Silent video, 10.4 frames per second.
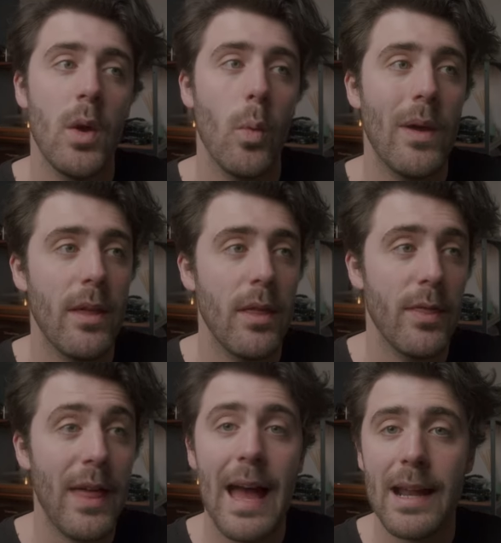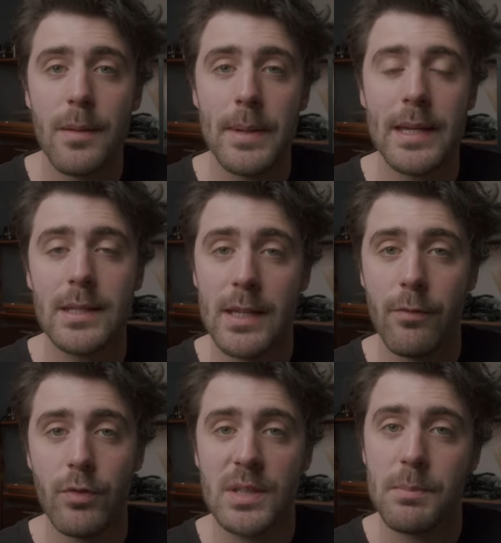whether that had a bigger
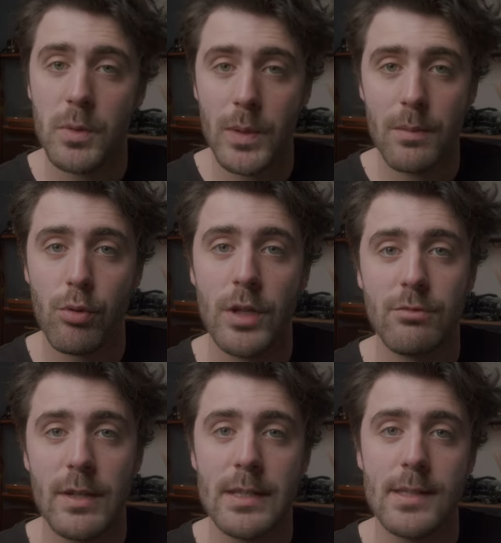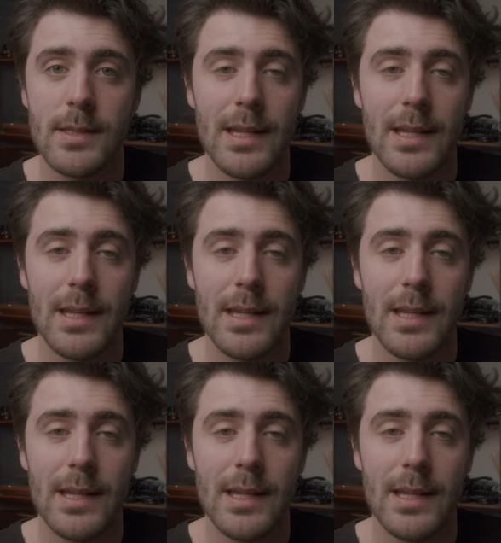difference between the price ranges